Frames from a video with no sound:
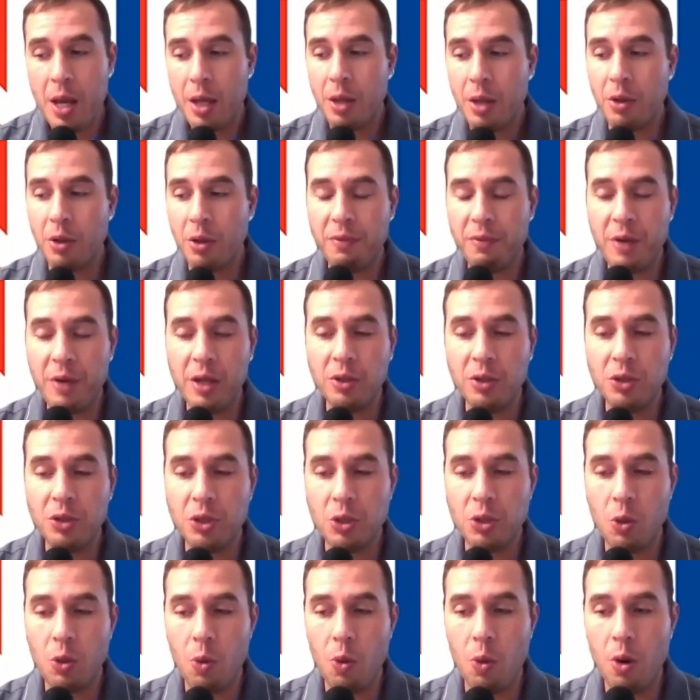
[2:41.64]
The final
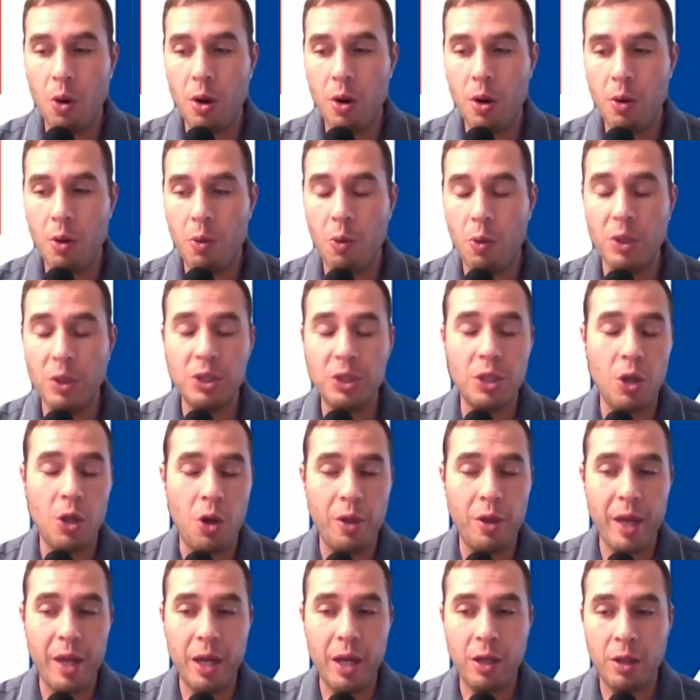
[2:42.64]
score wasn't
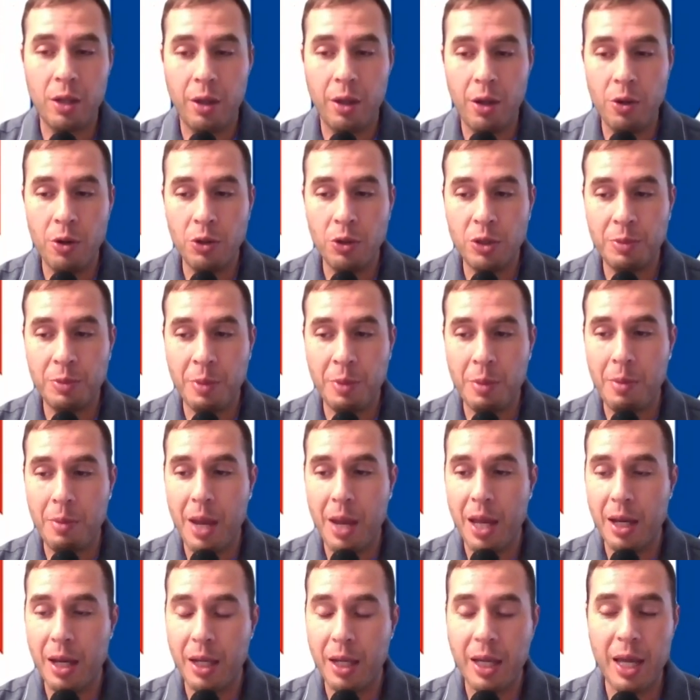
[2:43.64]
all that close, but
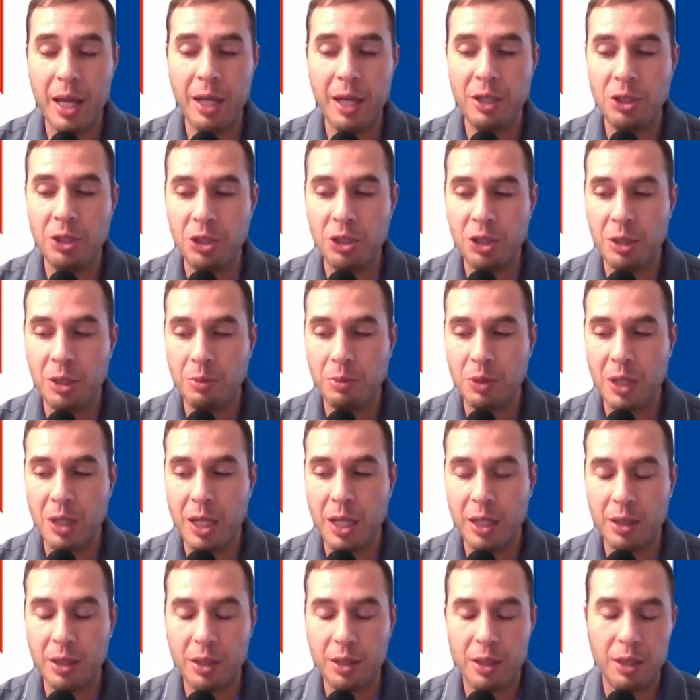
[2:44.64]
man, again, it just seems
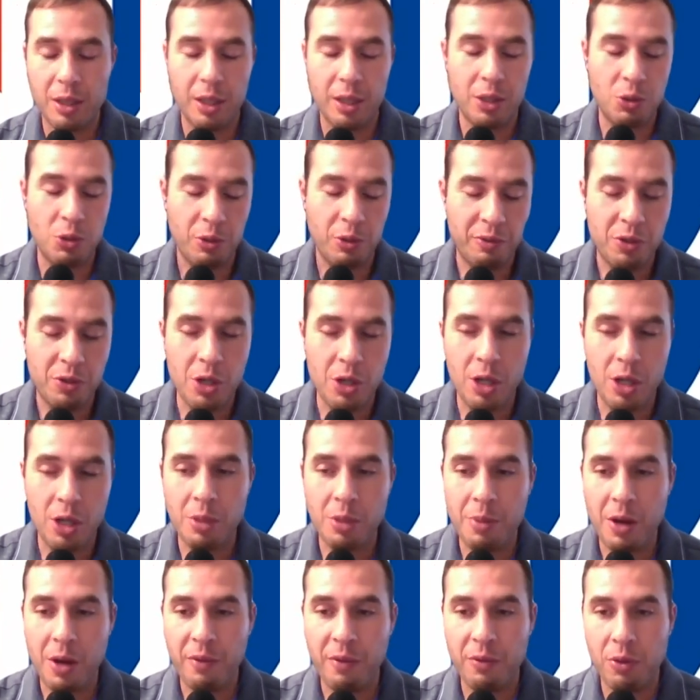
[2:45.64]
like things we've talked
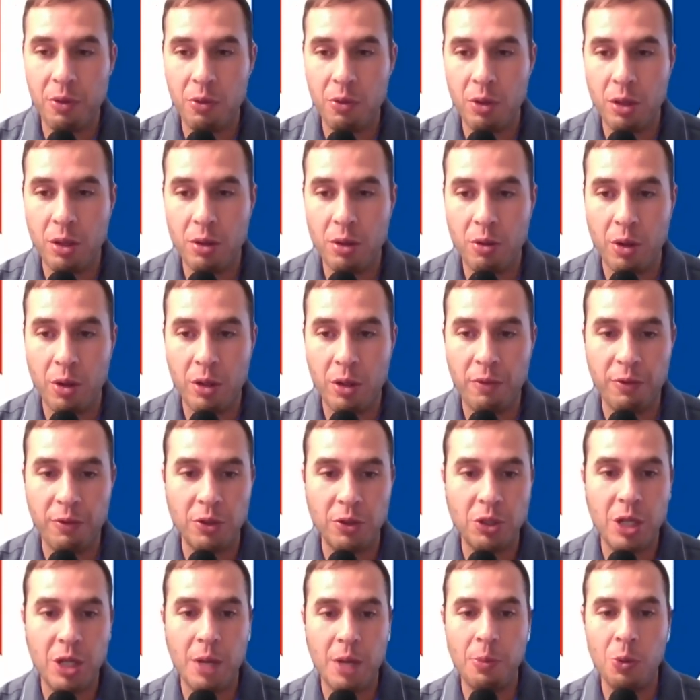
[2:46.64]
about throughout the
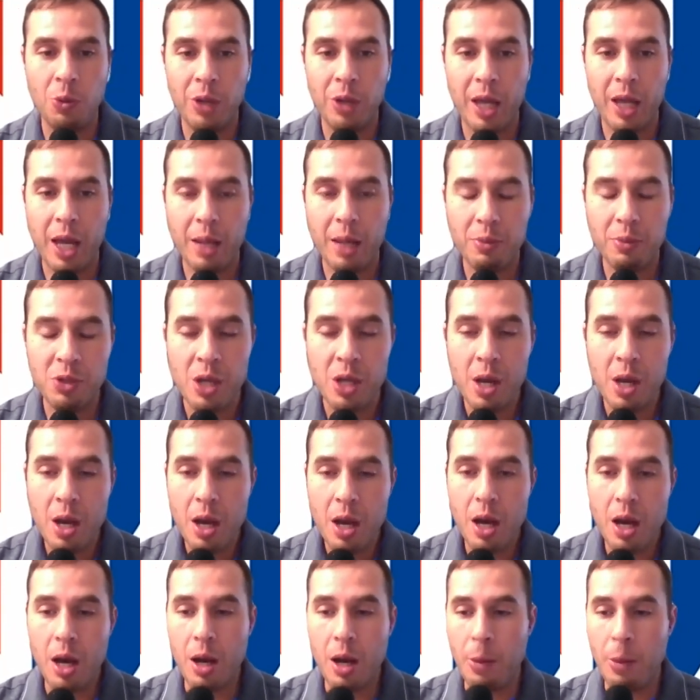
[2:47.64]
first couple games,
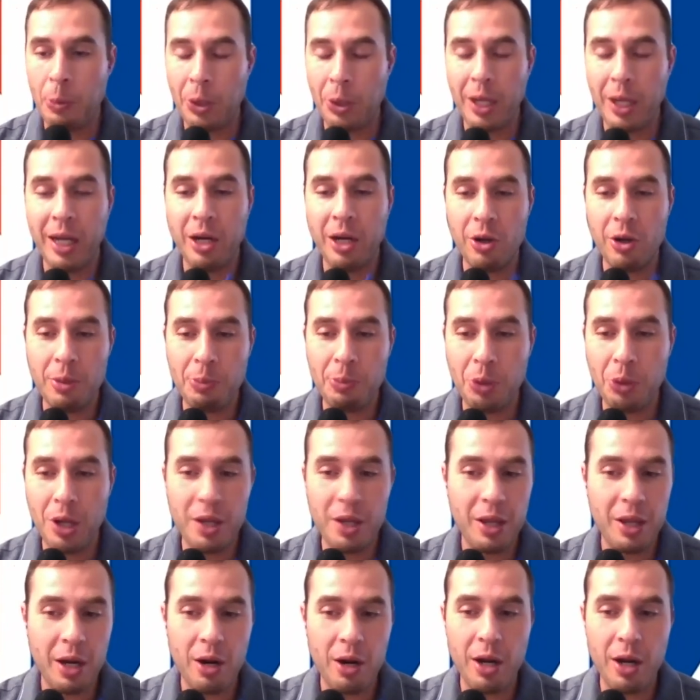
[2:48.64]
a play here and a
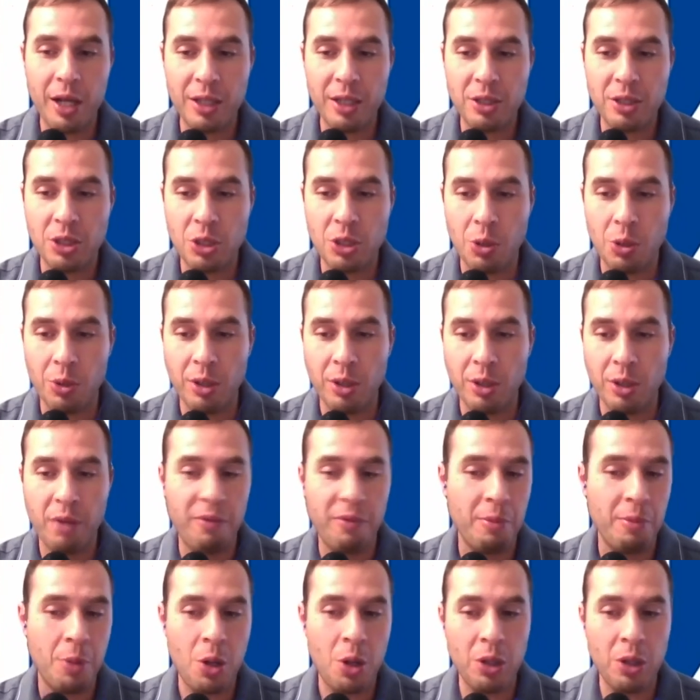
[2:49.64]
play there, and it's a totally
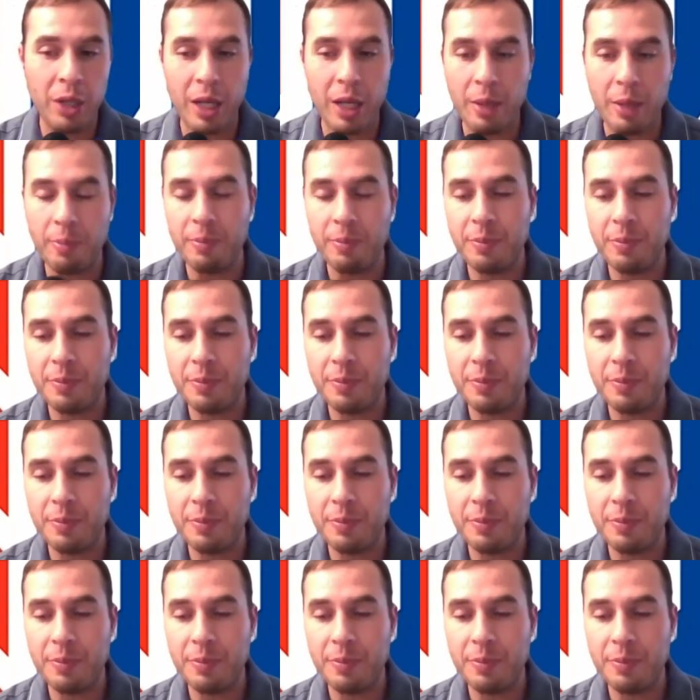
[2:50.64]
different ball game.